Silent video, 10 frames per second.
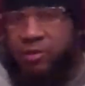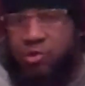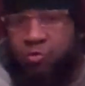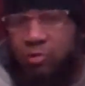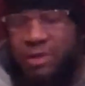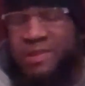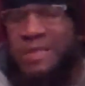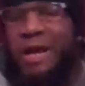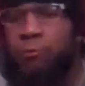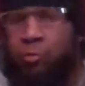as short
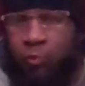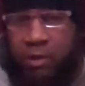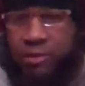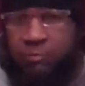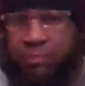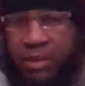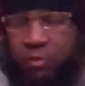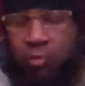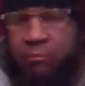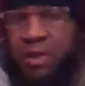as I would want it to
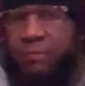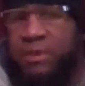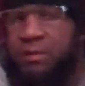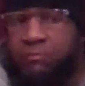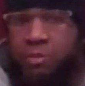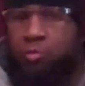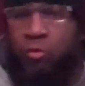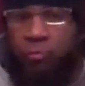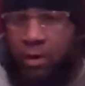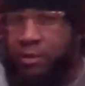be, or maybe you
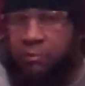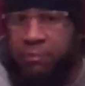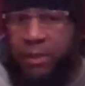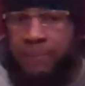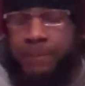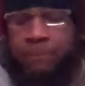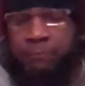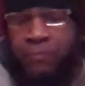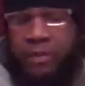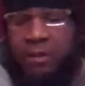would want it to be.
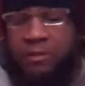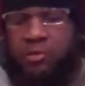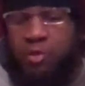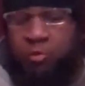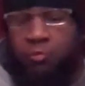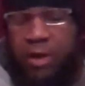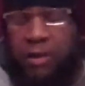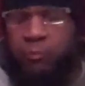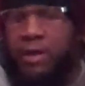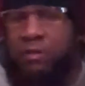So
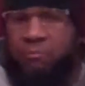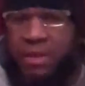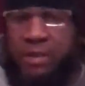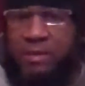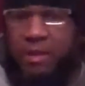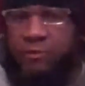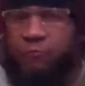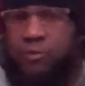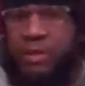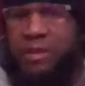I recommend that
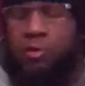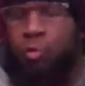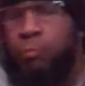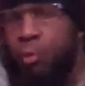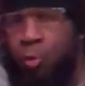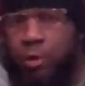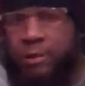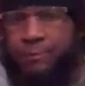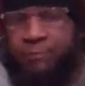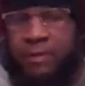if you get a little
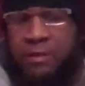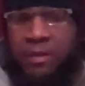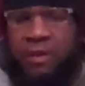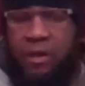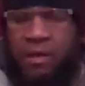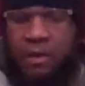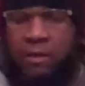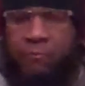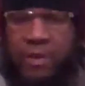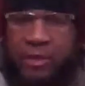bored,
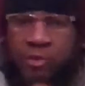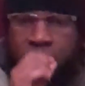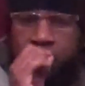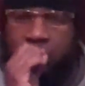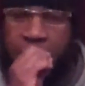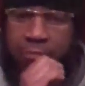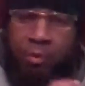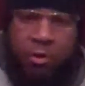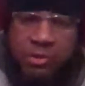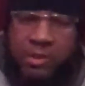uh, that you
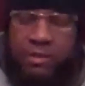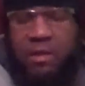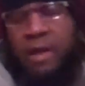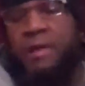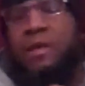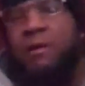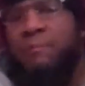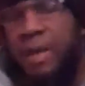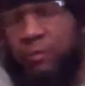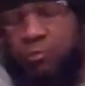pause it and
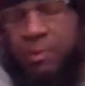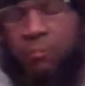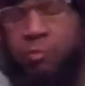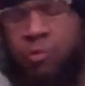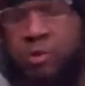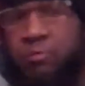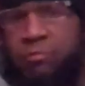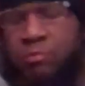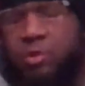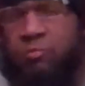come back. Remember where you,
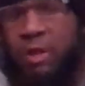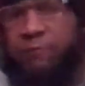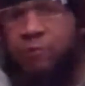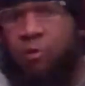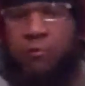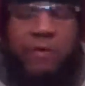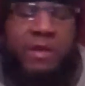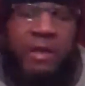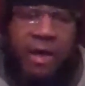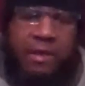you left off
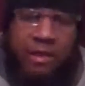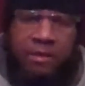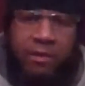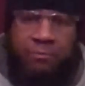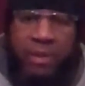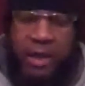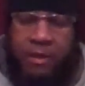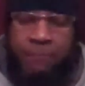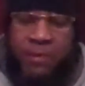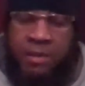and then come back.